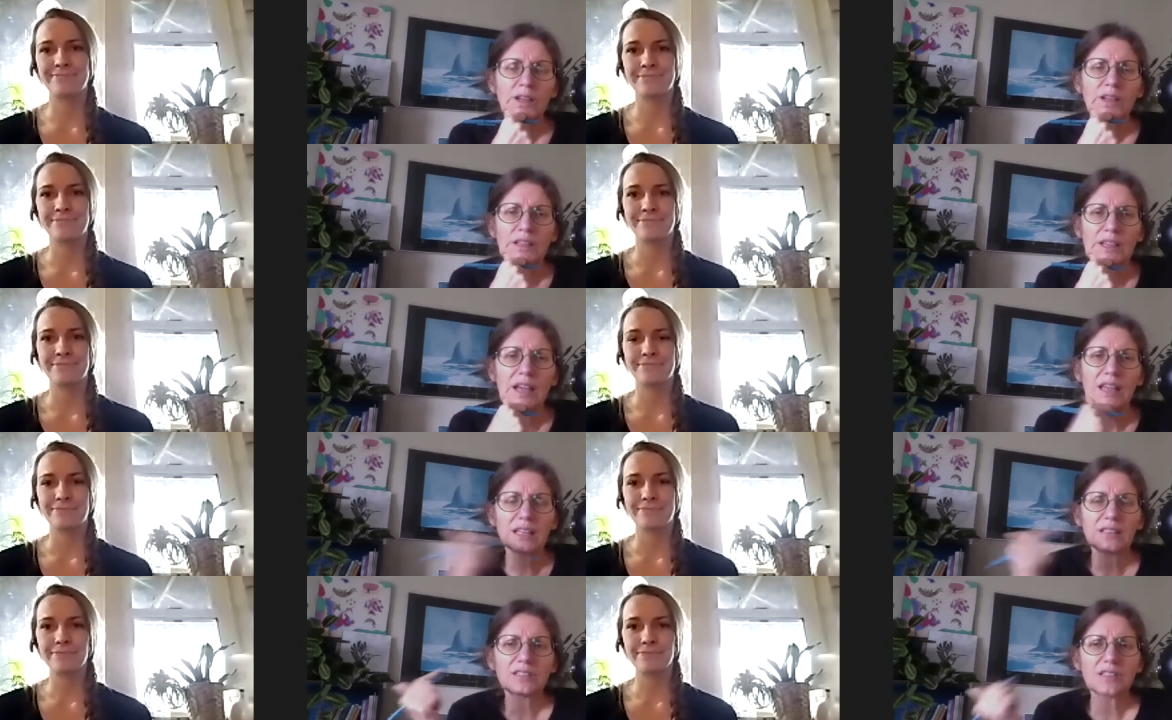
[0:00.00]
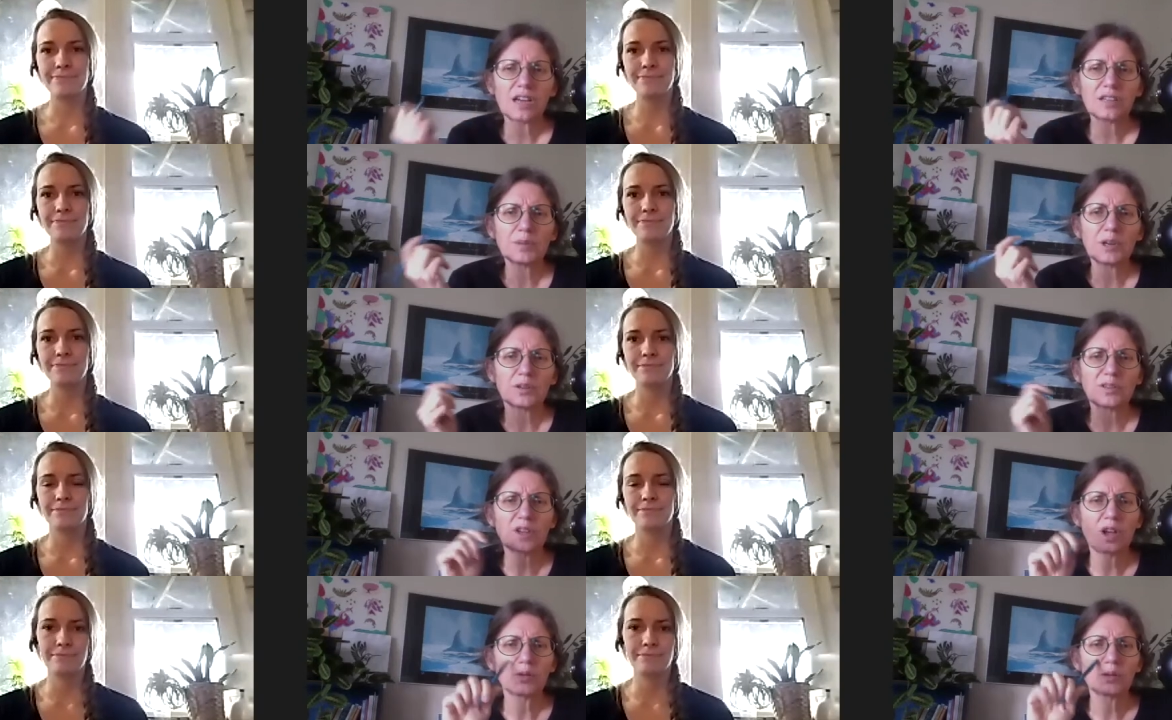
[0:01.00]
Speaker 1: Yeah, I'd like to talk about
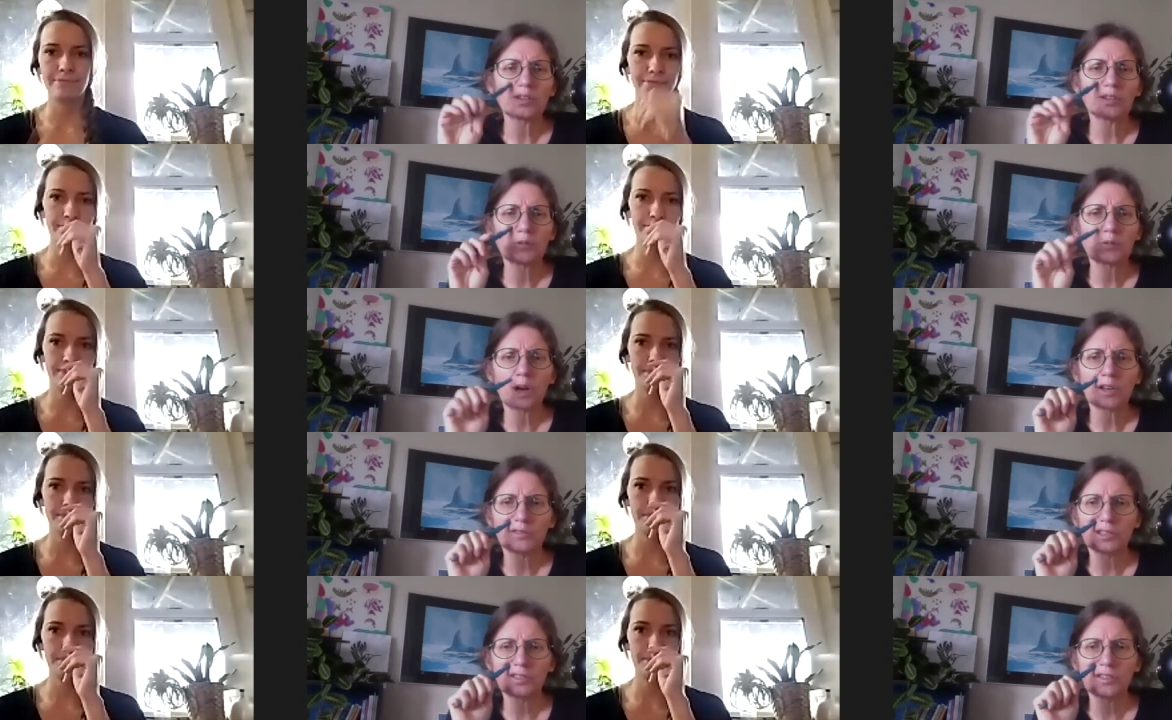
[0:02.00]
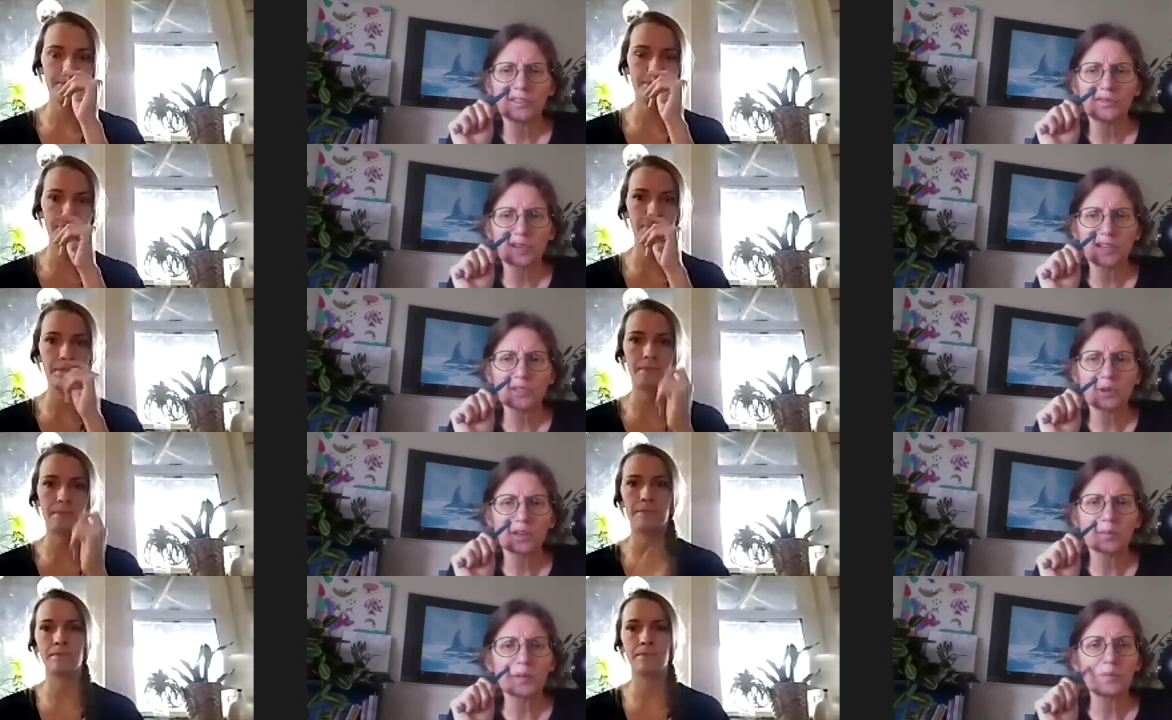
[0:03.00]
salt water versus fresh
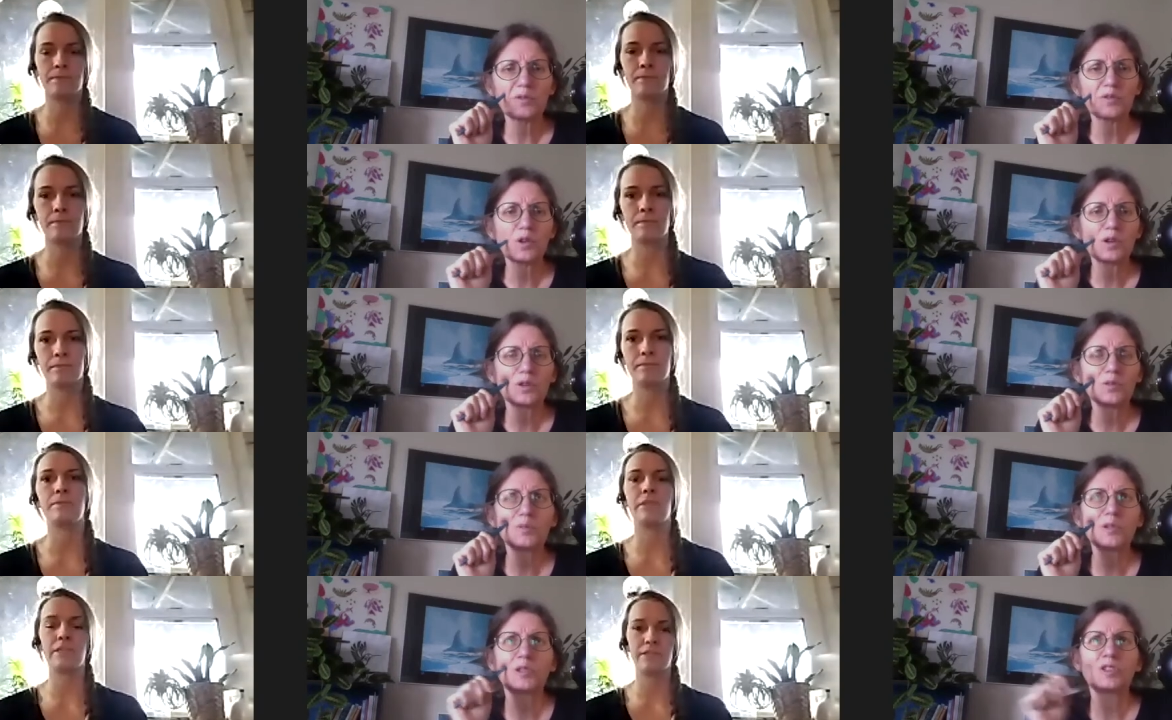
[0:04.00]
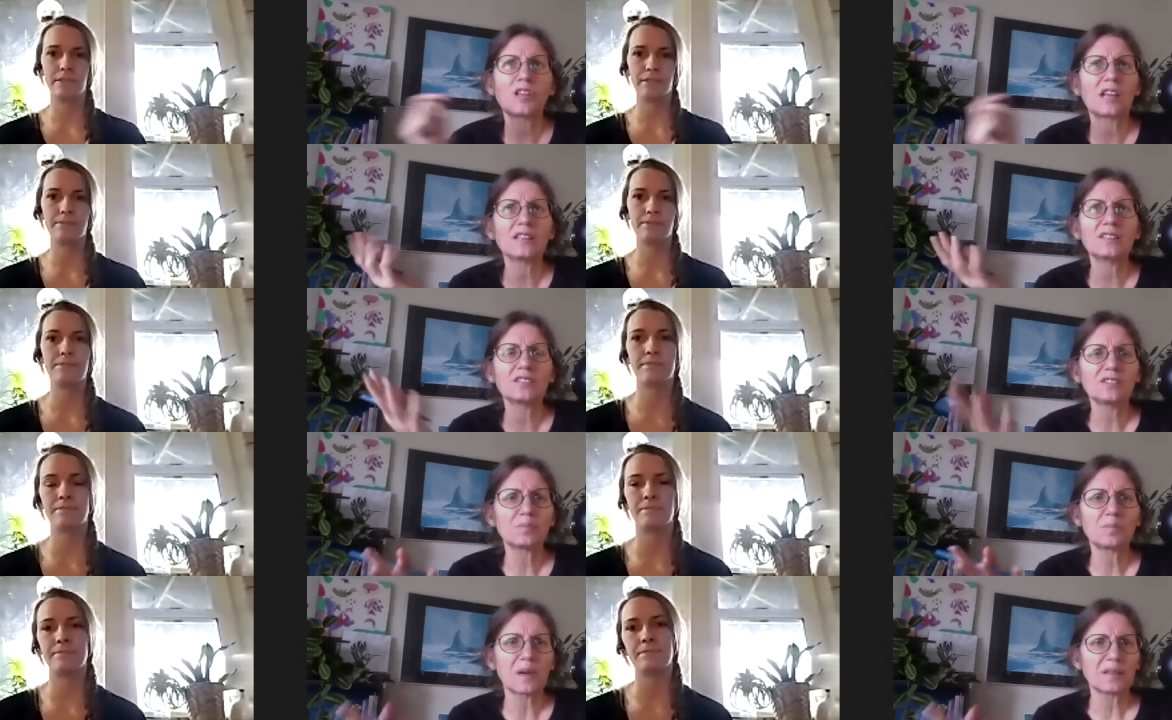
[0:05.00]
water, but before we do that, let's
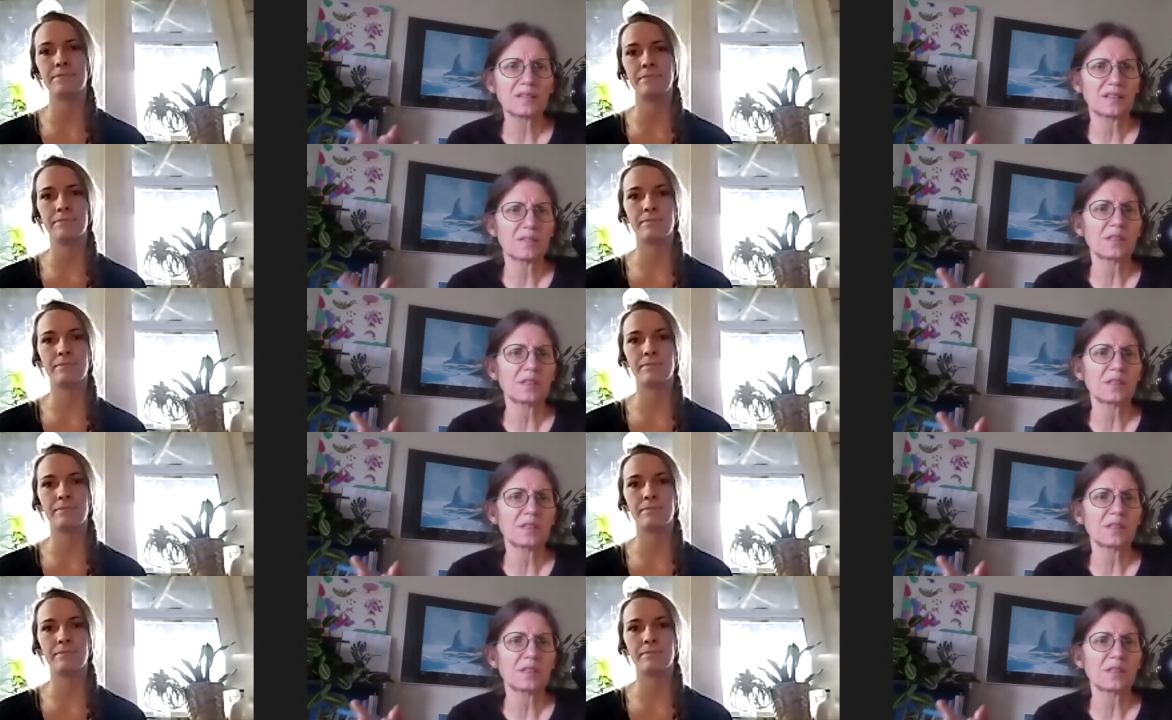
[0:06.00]
just bust some of